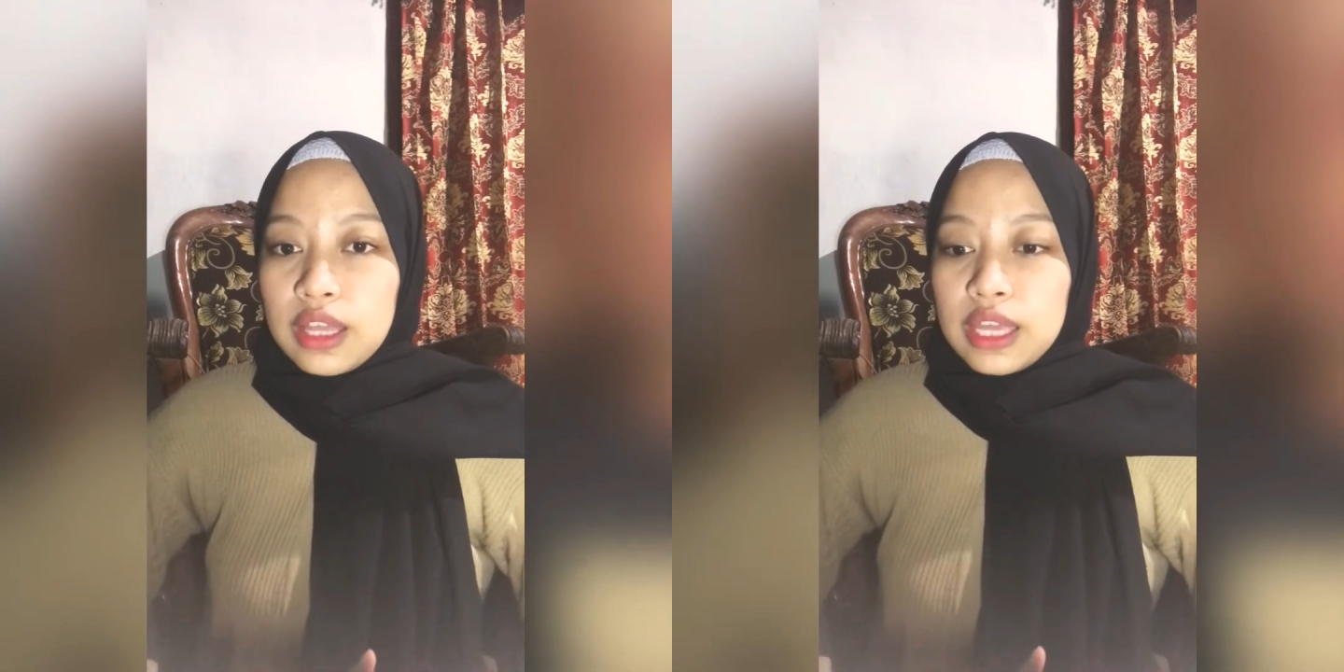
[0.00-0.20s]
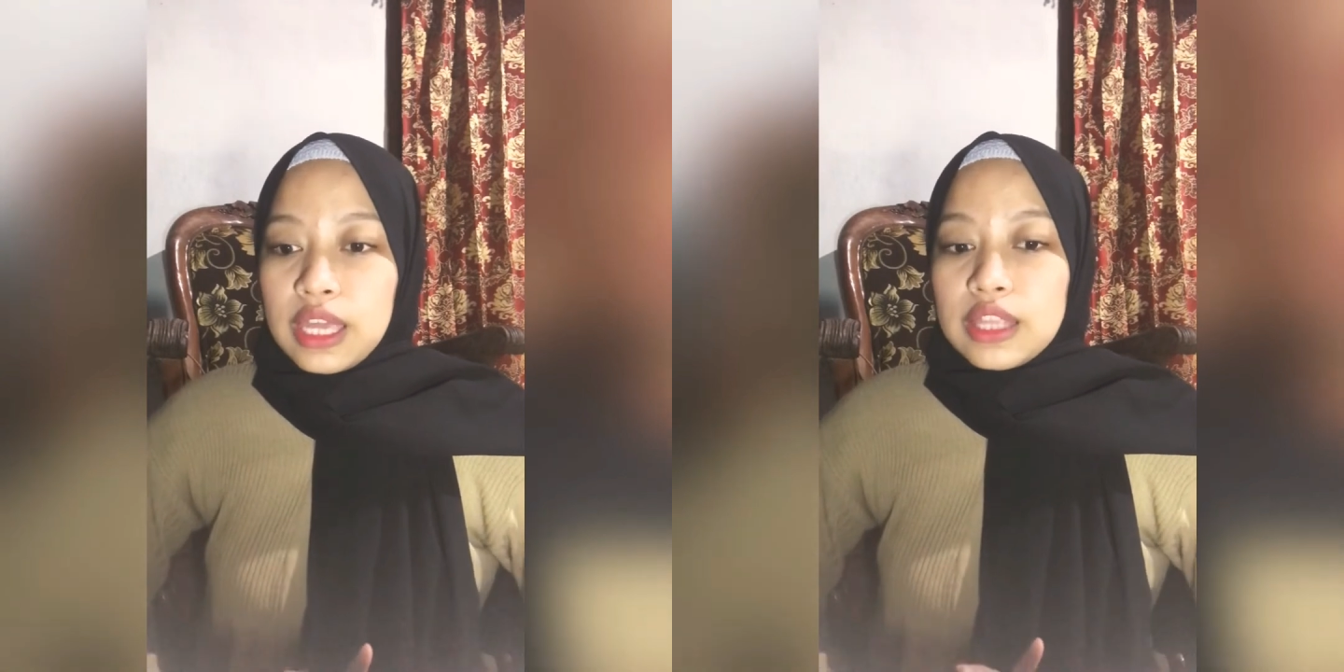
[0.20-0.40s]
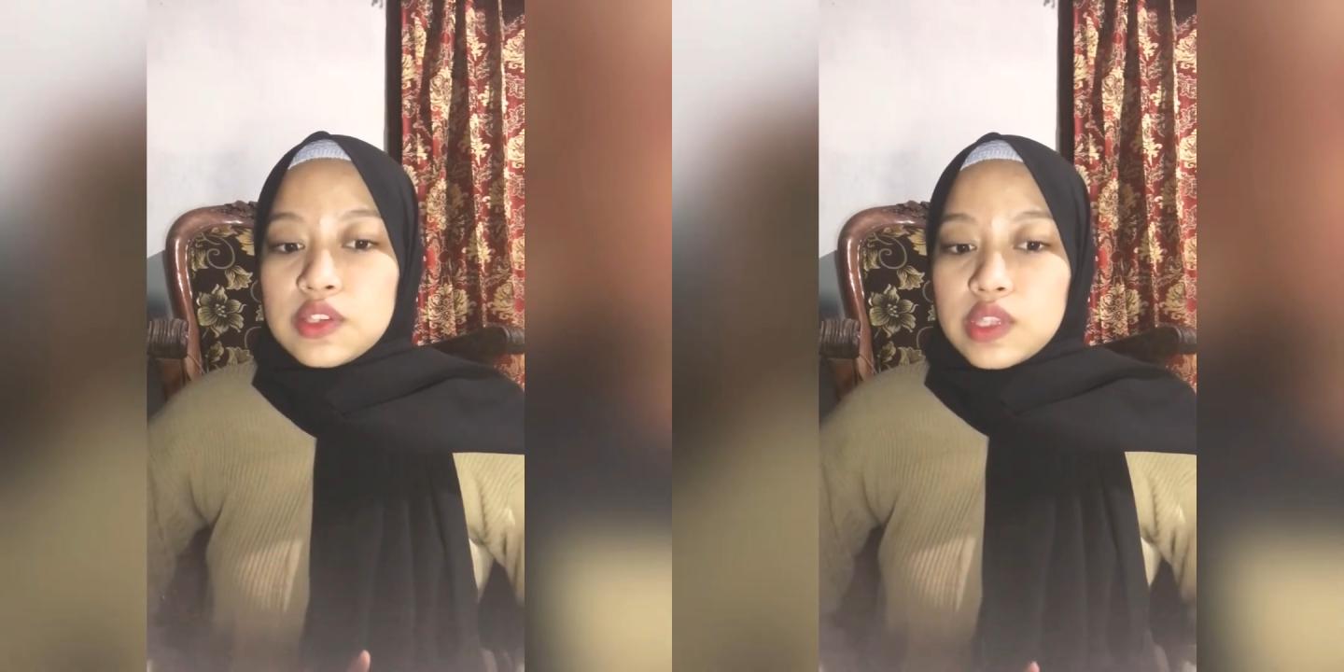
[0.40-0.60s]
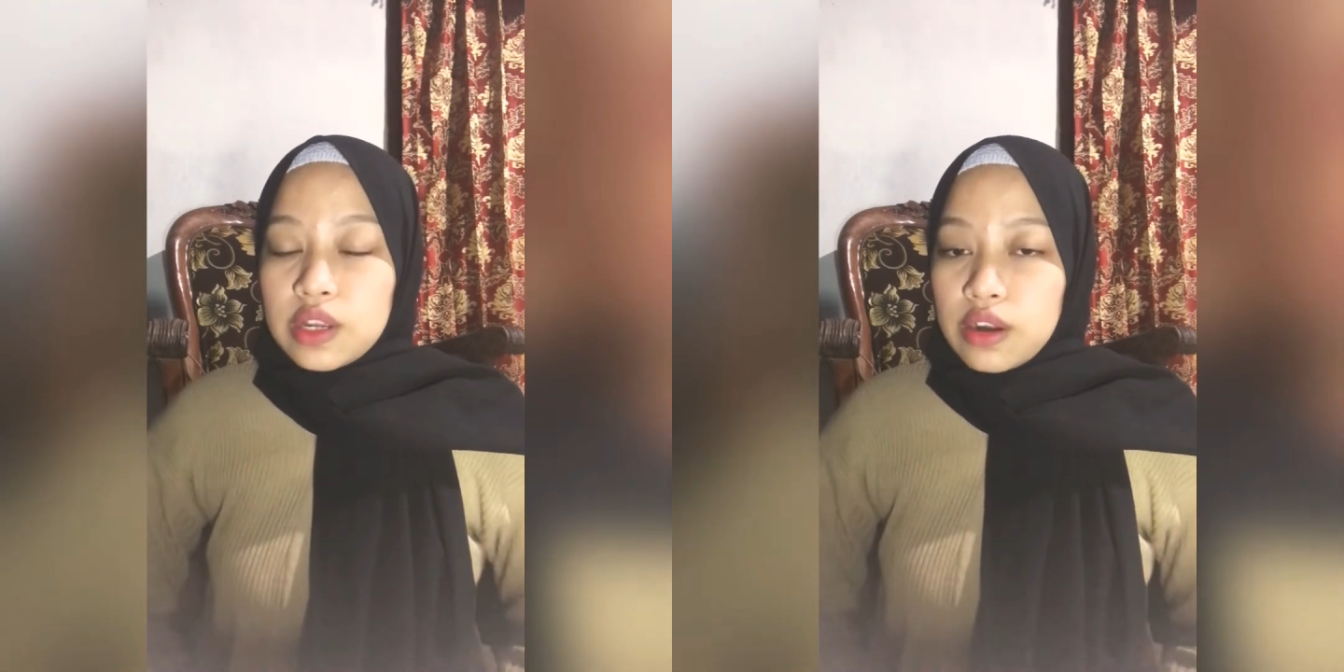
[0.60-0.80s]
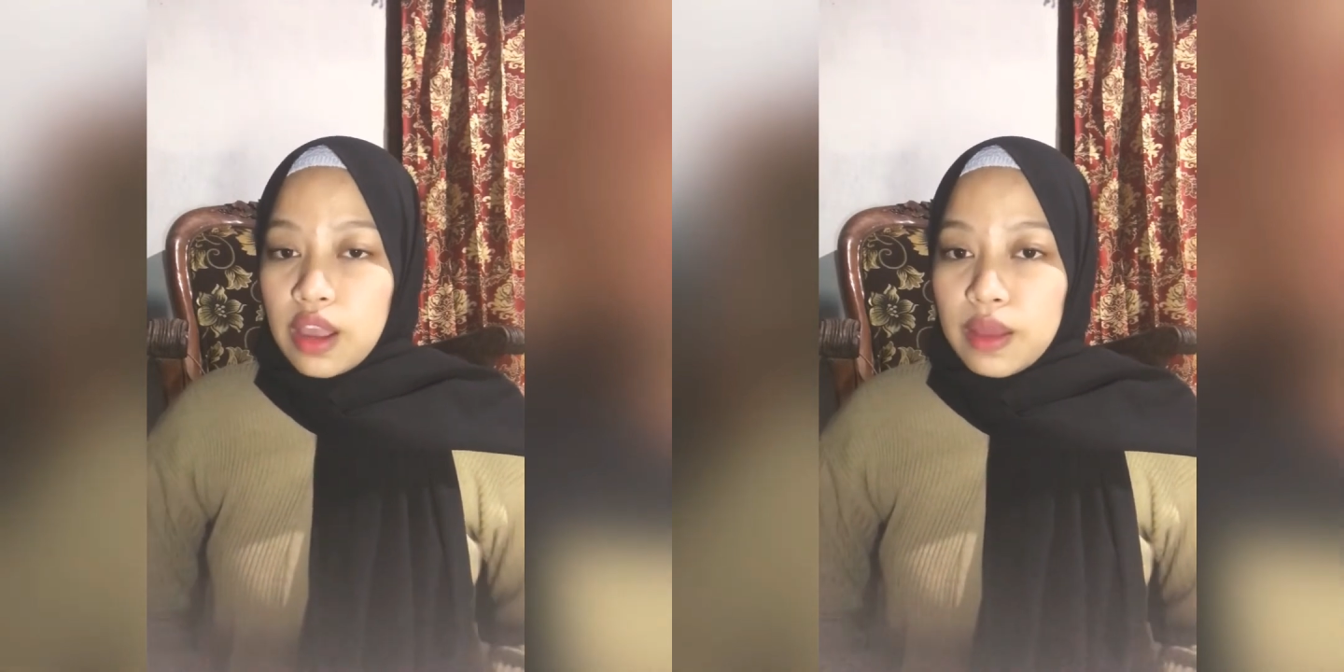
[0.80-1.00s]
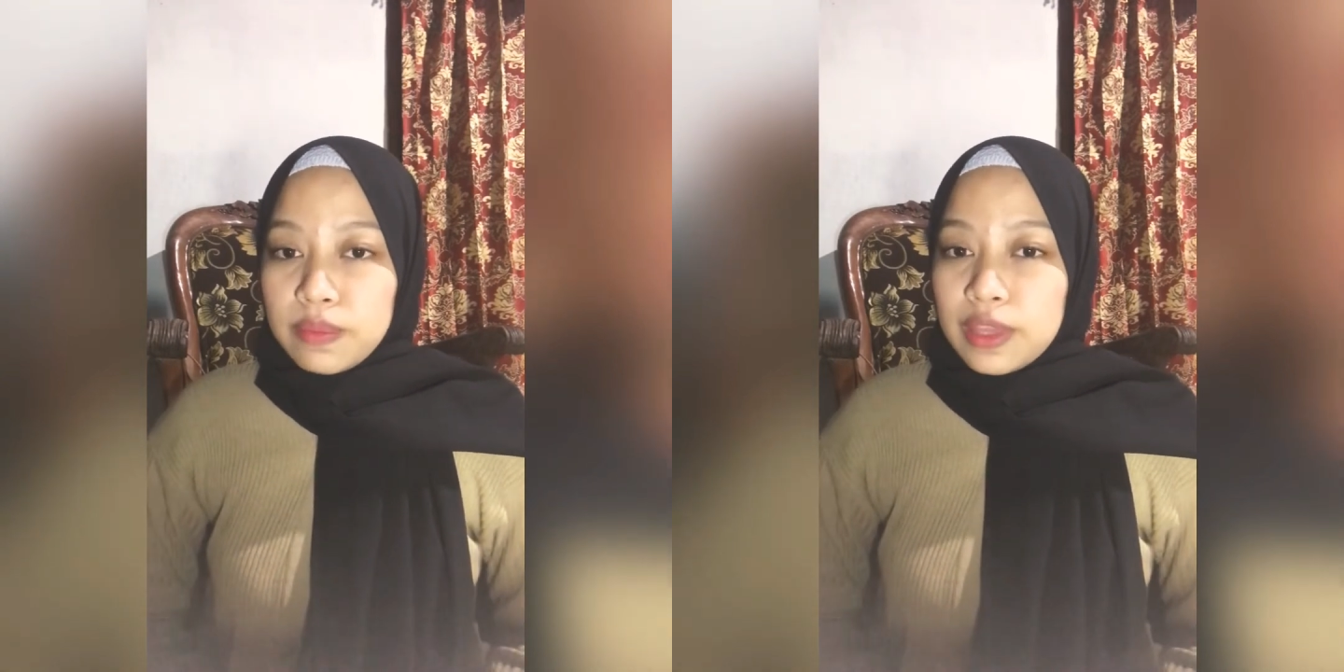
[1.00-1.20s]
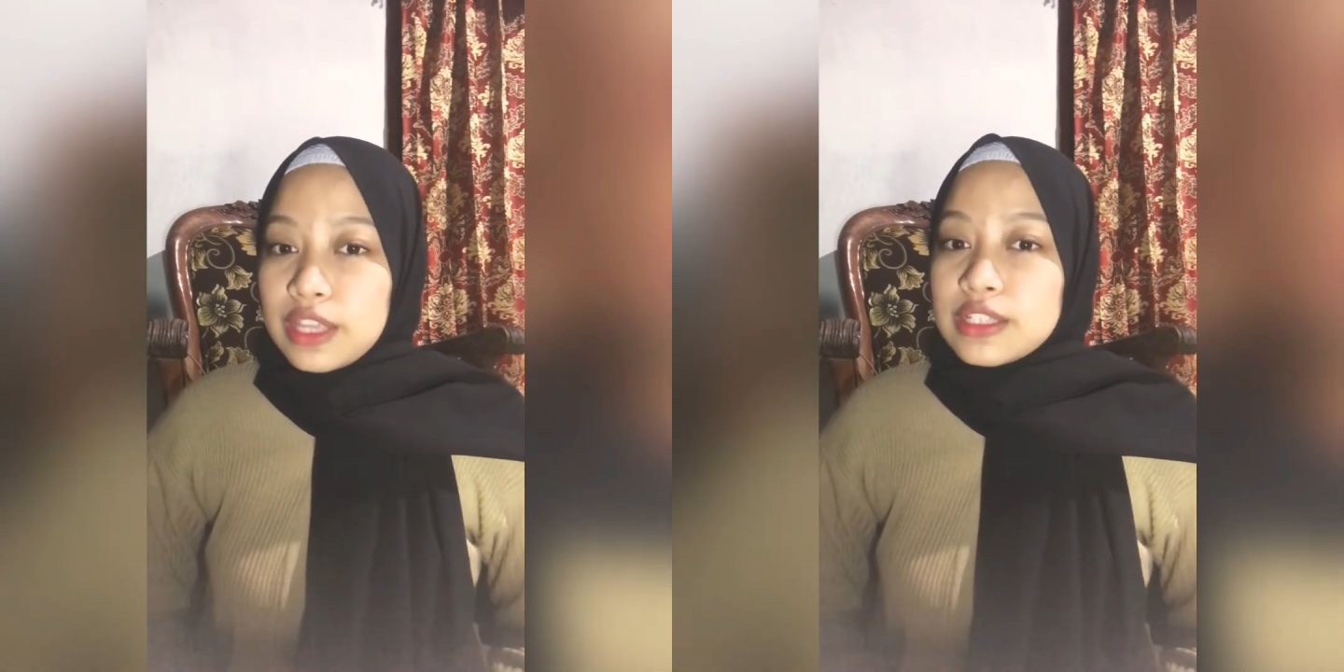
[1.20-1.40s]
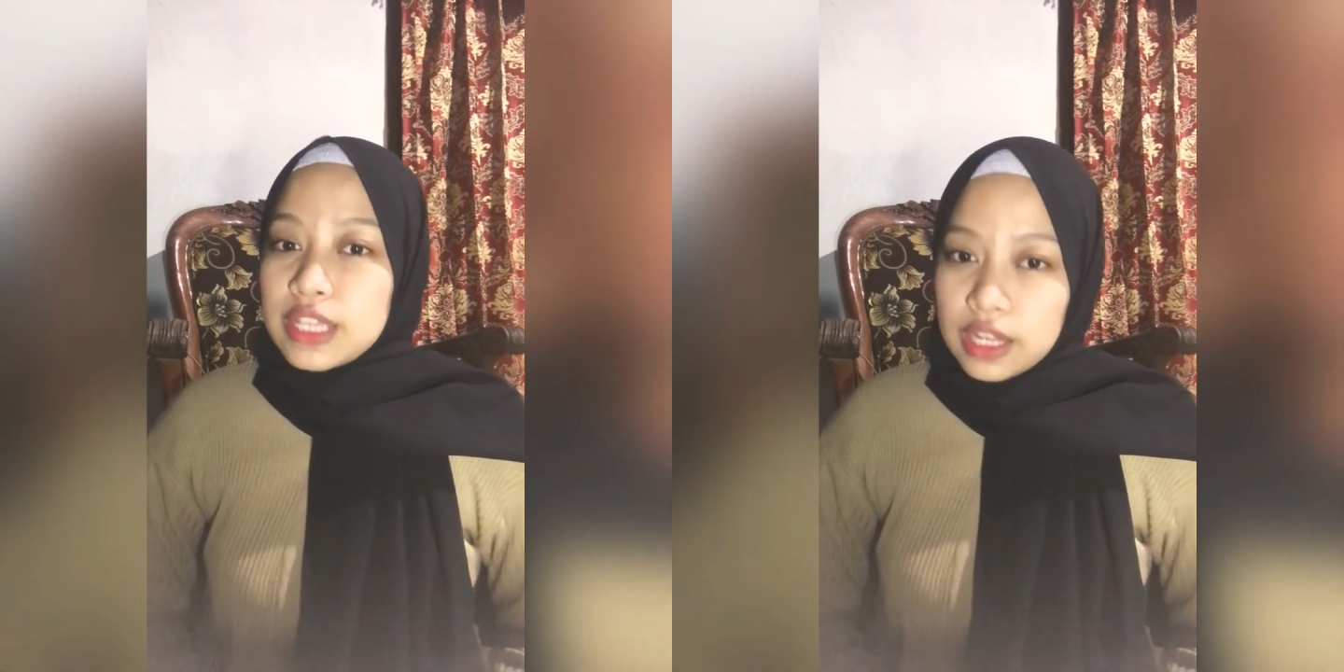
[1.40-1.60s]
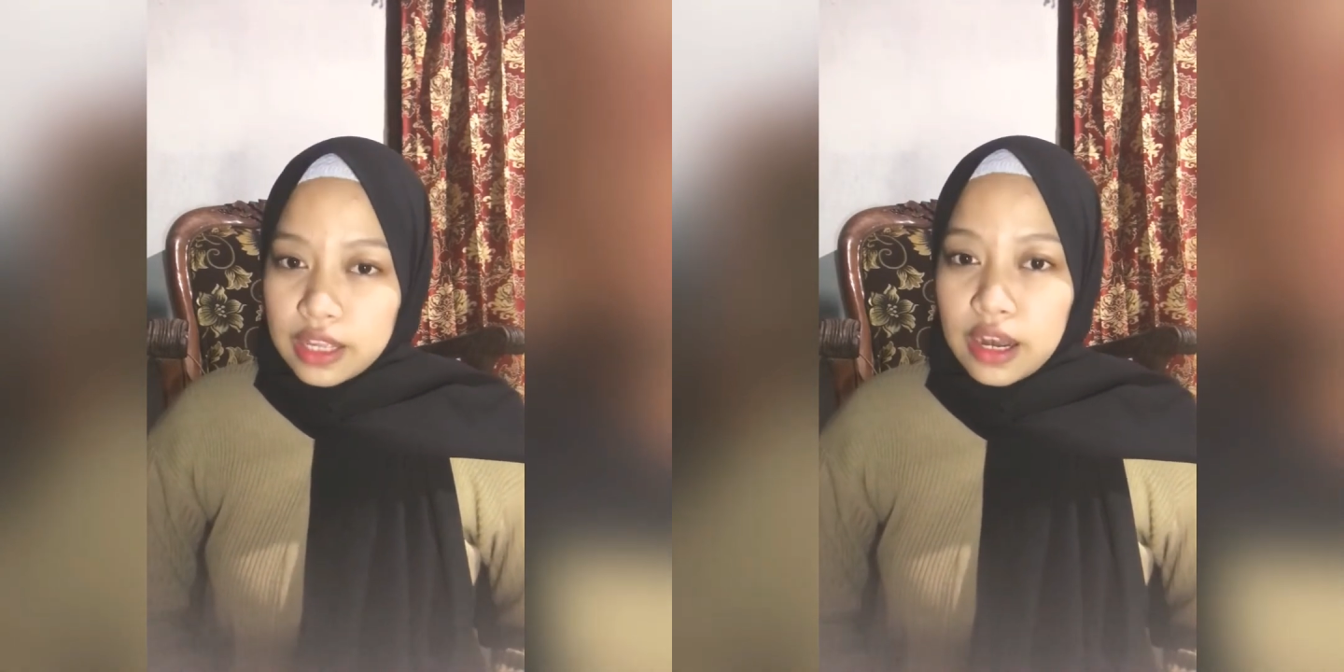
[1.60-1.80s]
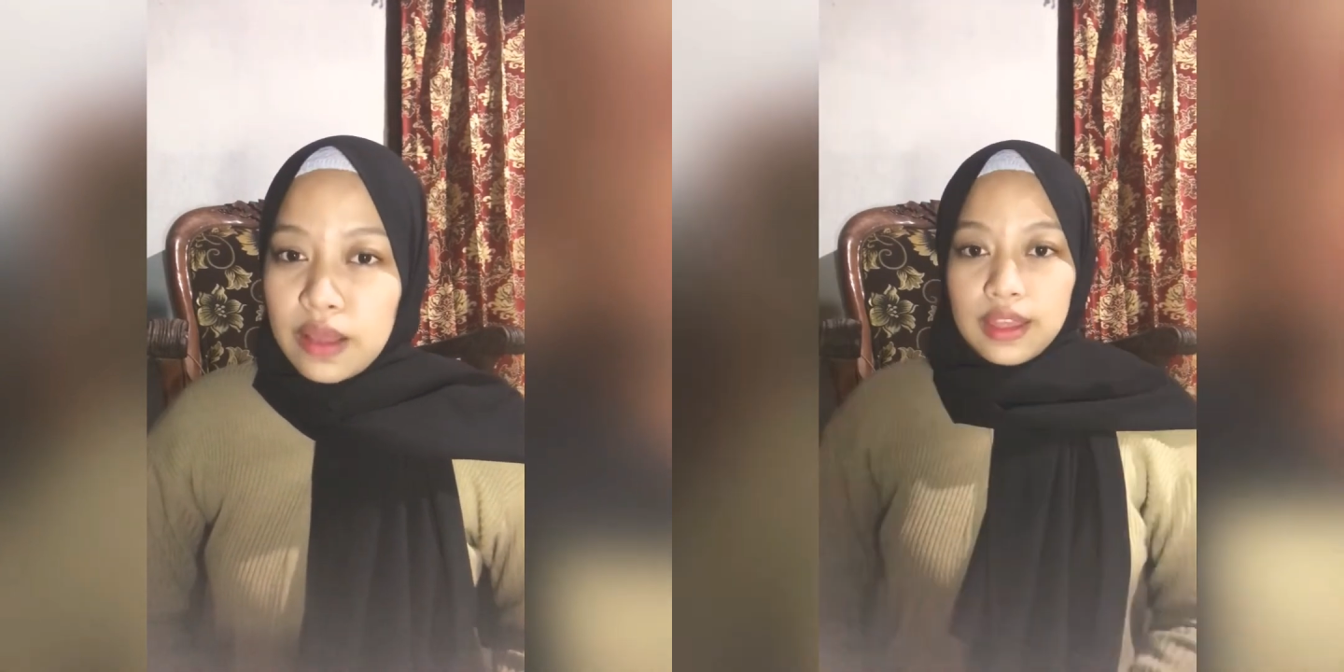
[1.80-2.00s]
Instagram, and Telegram.